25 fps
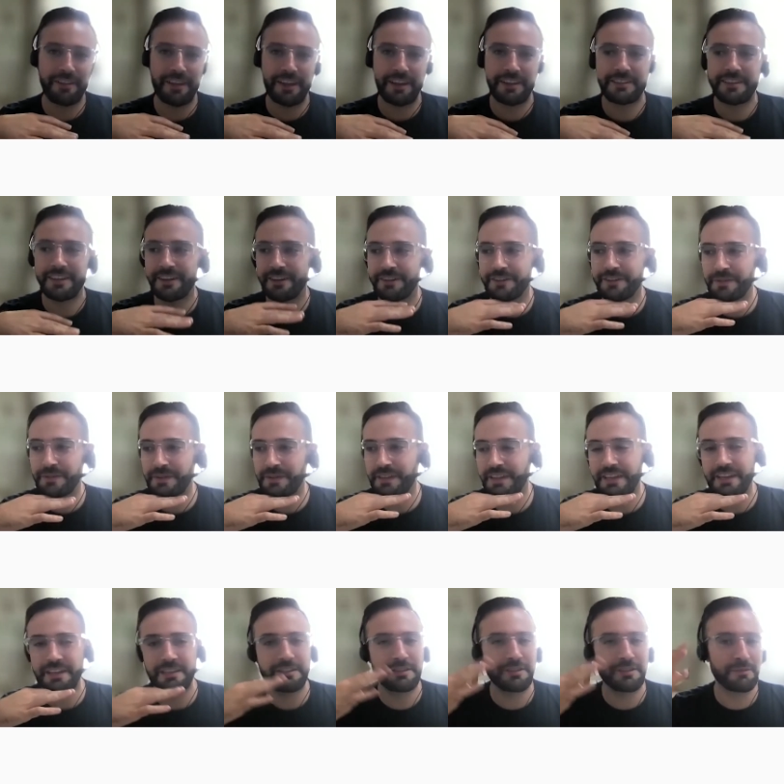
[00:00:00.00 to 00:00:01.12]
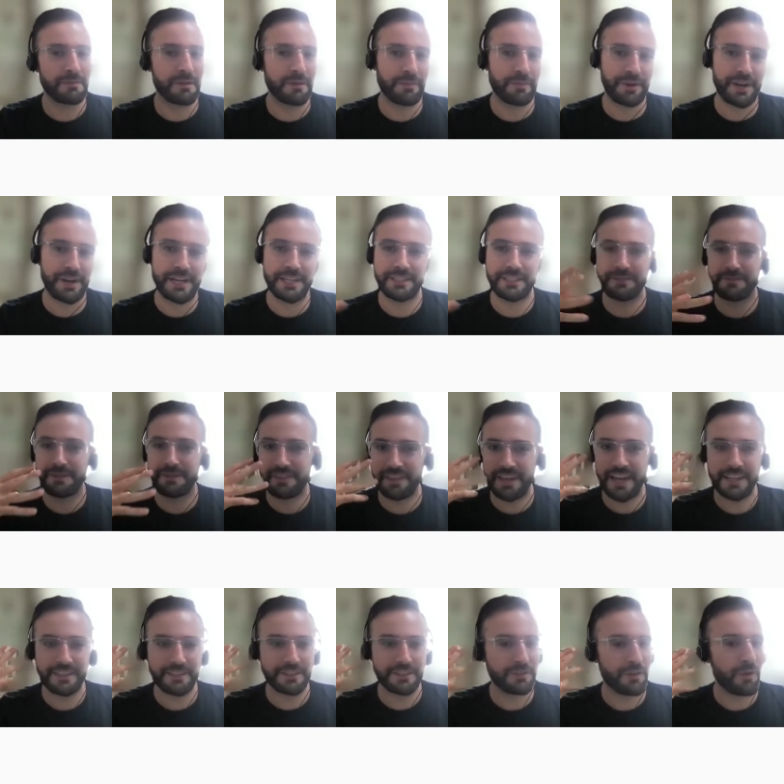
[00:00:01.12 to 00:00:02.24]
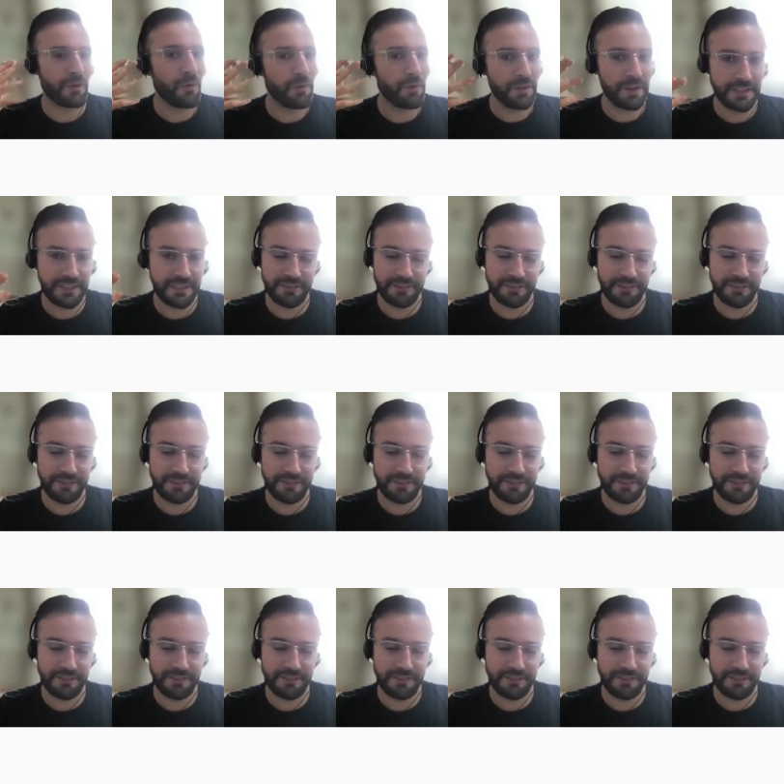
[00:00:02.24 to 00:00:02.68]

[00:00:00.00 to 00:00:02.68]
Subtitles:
like say you're doing like consumer brands and like that. It's a totally